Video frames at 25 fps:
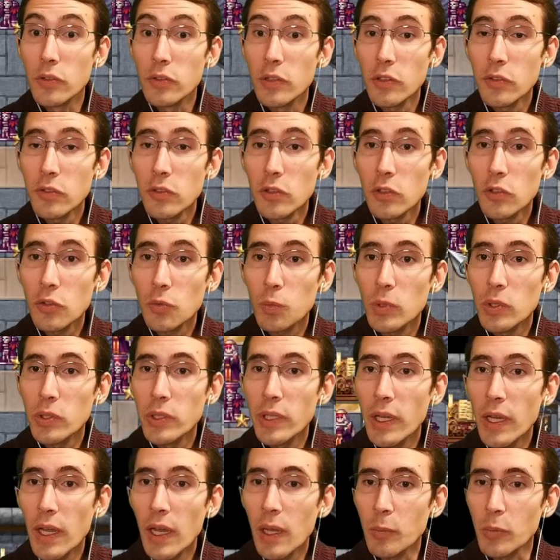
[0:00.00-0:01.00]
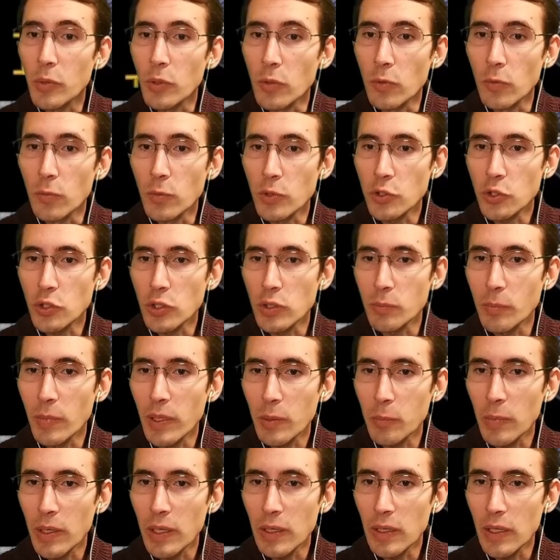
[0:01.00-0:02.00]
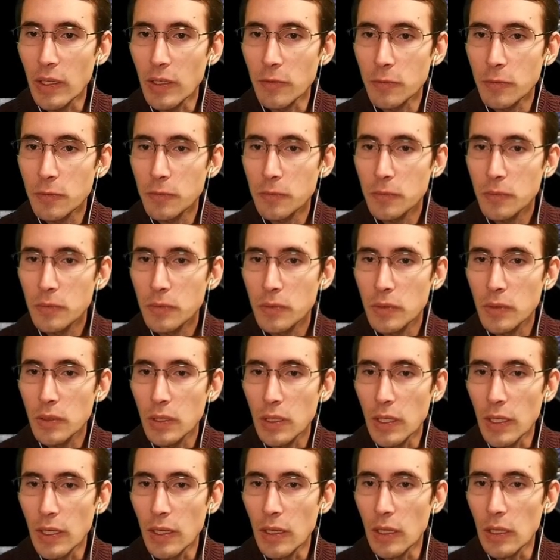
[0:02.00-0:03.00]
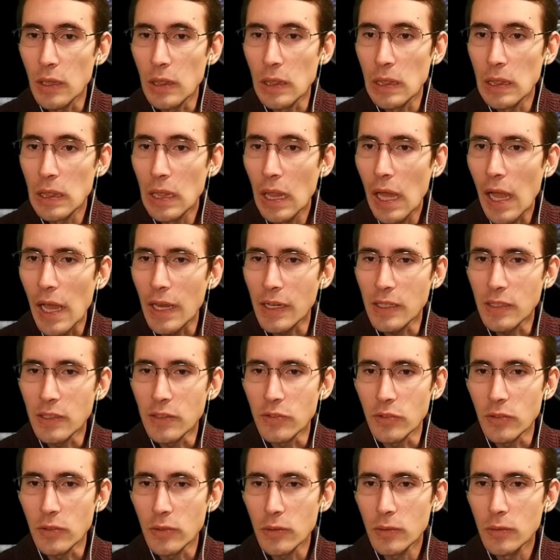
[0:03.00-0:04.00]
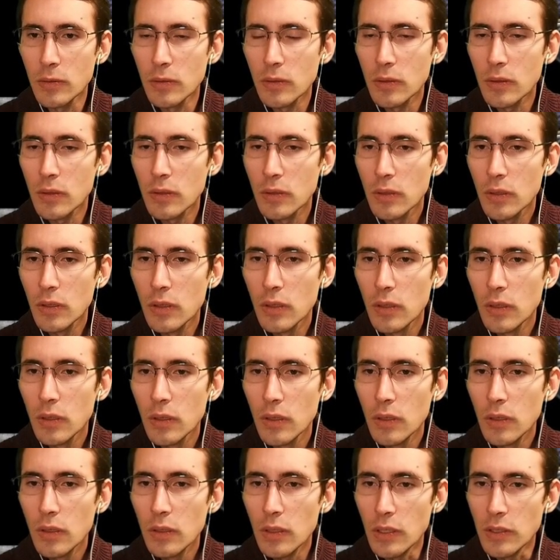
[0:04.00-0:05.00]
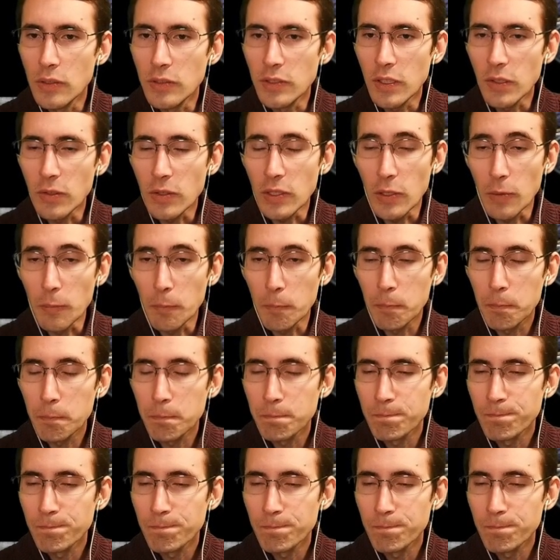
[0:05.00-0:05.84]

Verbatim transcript: The sisters will not move, which should make my life a lot easier. until here.